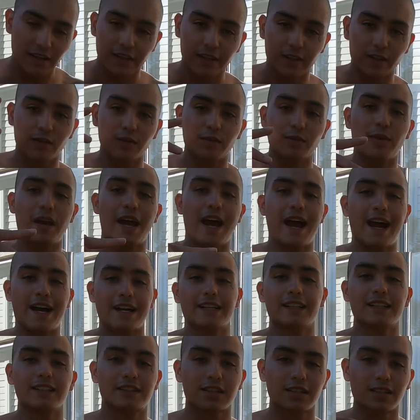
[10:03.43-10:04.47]
you're
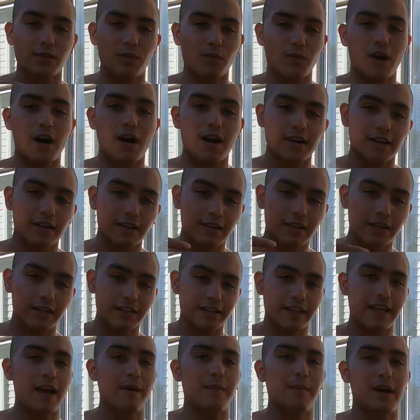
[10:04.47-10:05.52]
adding to the water
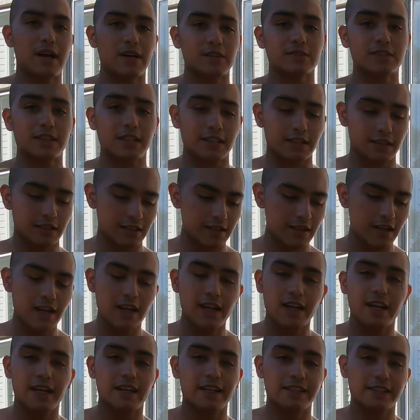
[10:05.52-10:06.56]
in that mountain,
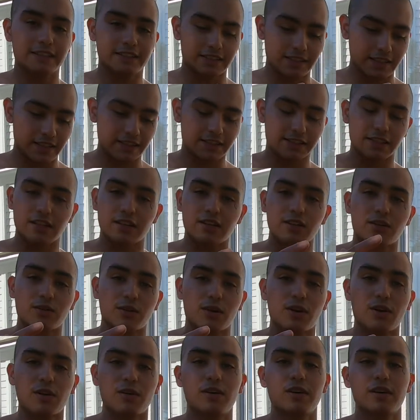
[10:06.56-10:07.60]
and it's gonna
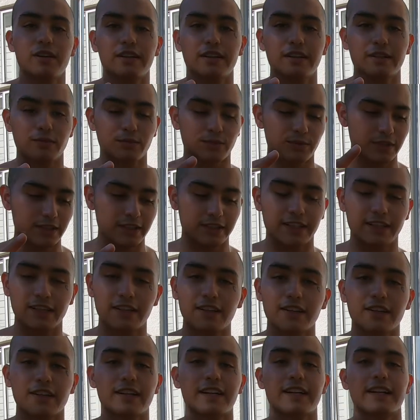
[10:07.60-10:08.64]
grow.
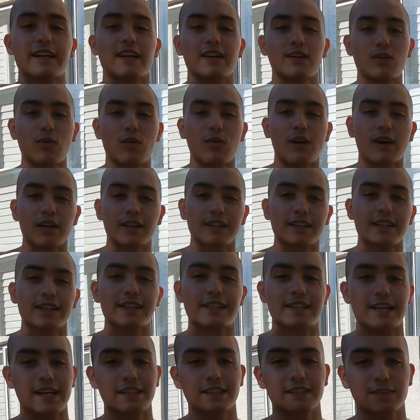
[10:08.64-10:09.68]
You're gonna get quality
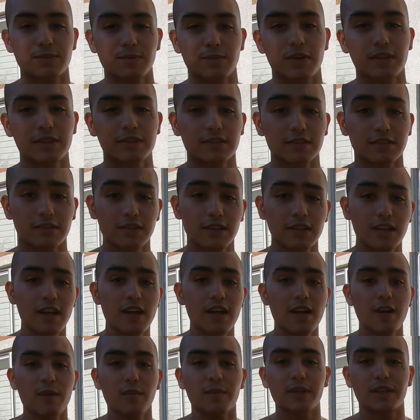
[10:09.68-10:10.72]
dense muscle
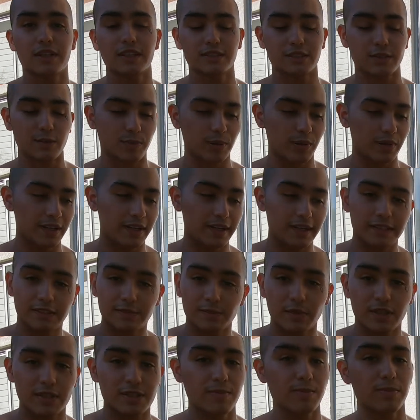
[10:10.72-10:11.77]
because you're putting as
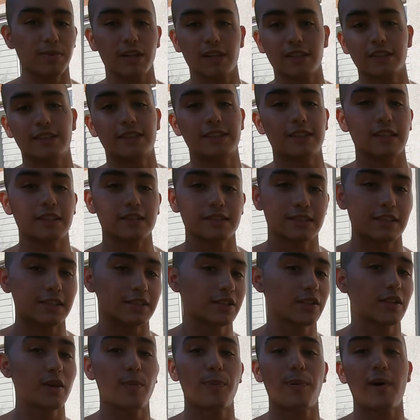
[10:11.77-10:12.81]
much blood cells as
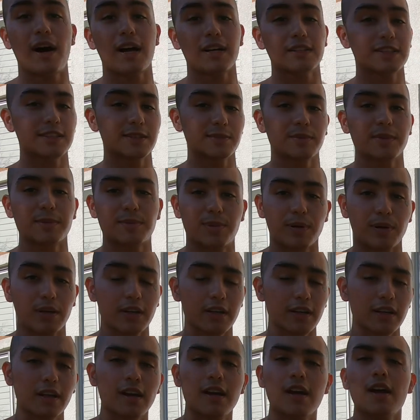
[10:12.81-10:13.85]
you could possibly
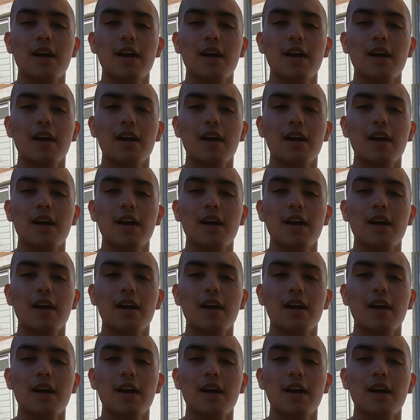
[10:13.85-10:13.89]
put.